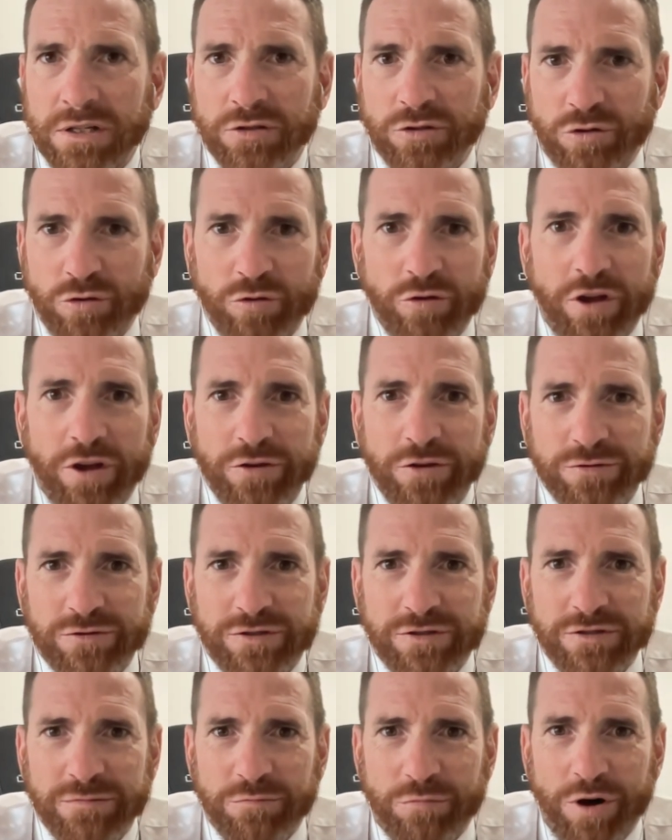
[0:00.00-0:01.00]
two of
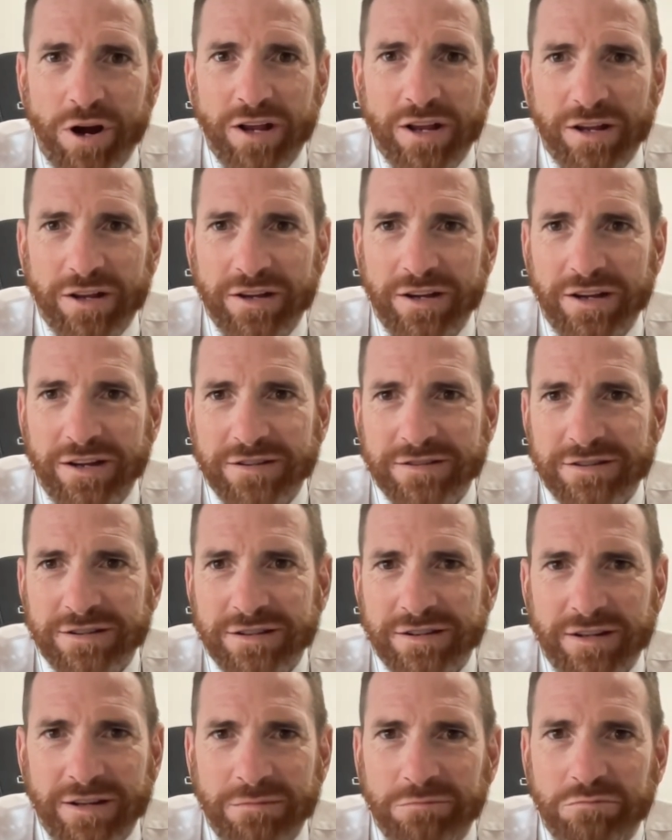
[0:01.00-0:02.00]
those Brownlow years,
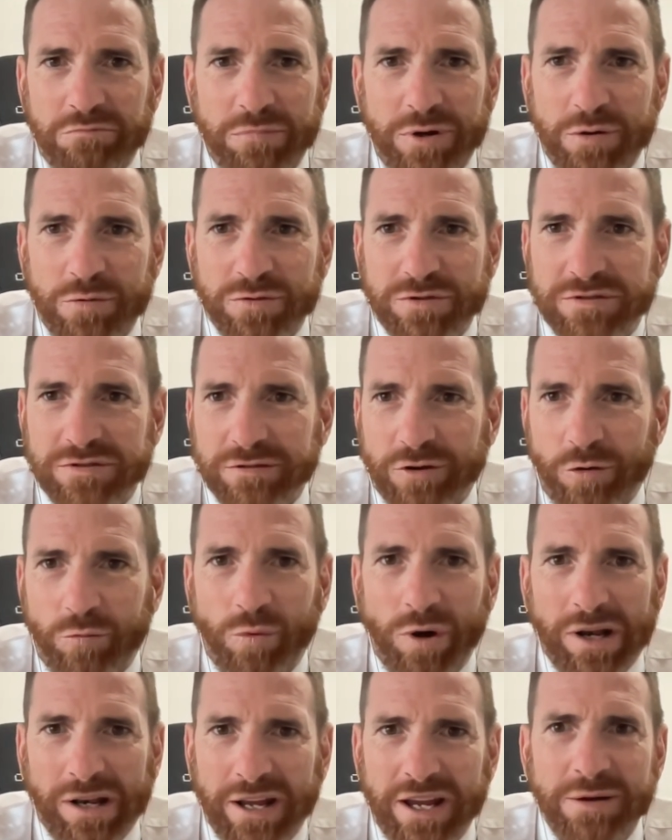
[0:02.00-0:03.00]
and he he was
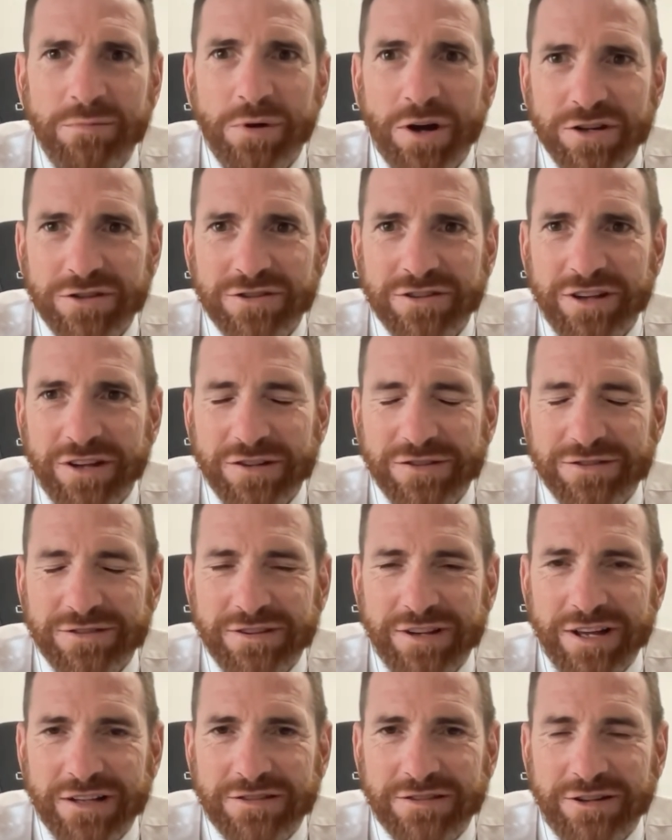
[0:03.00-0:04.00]
on one leg most of those
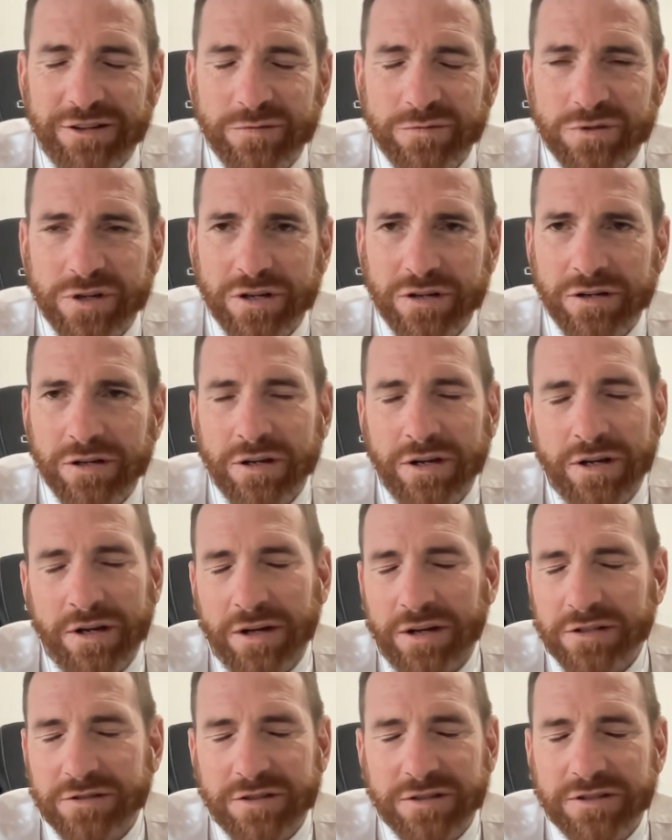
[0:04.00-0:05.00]
that time. So
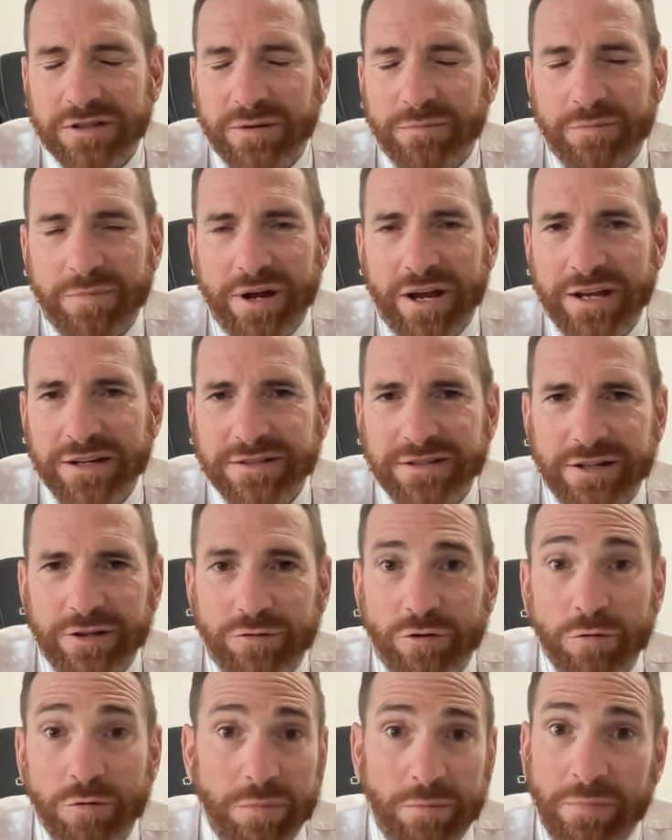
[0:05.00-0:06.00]
just an
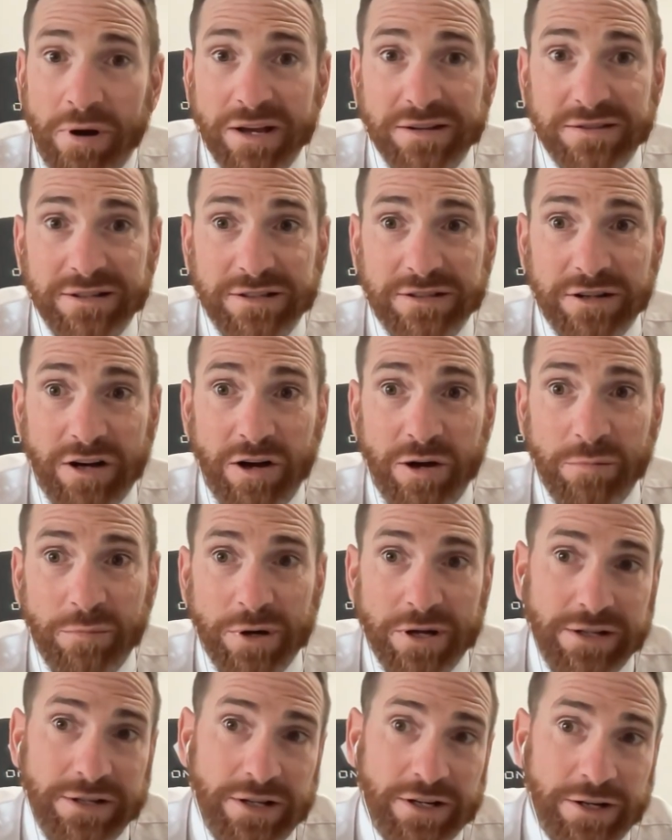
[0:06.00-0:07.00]
amazing group, amazing time.
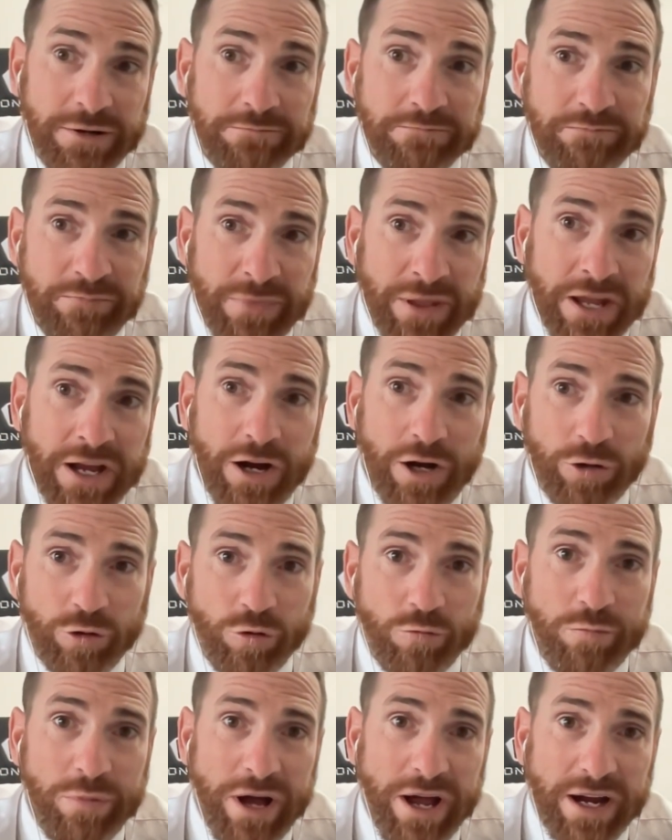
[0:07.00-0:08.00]
But you know, I
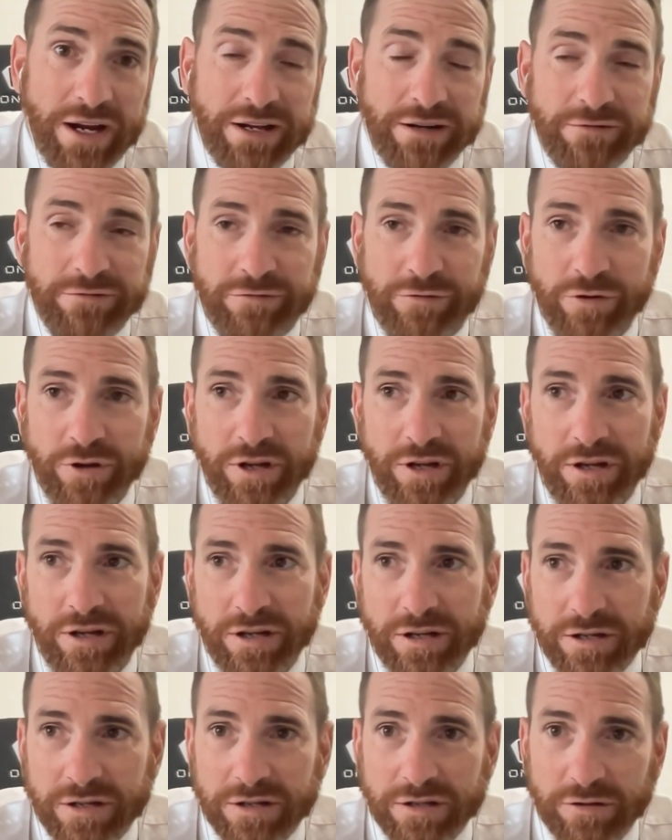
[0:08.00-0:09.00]
look back and
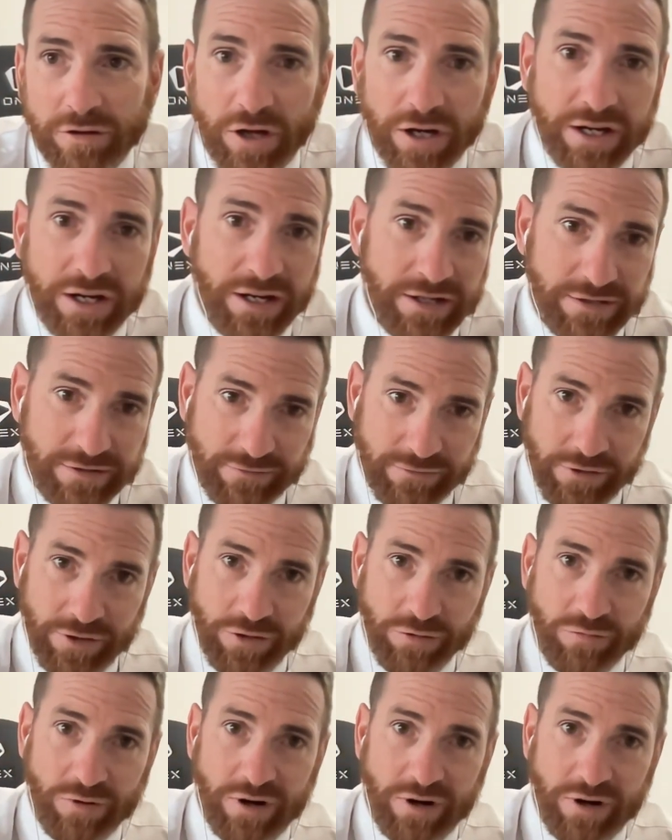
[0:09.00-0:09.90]
footy like it is for you,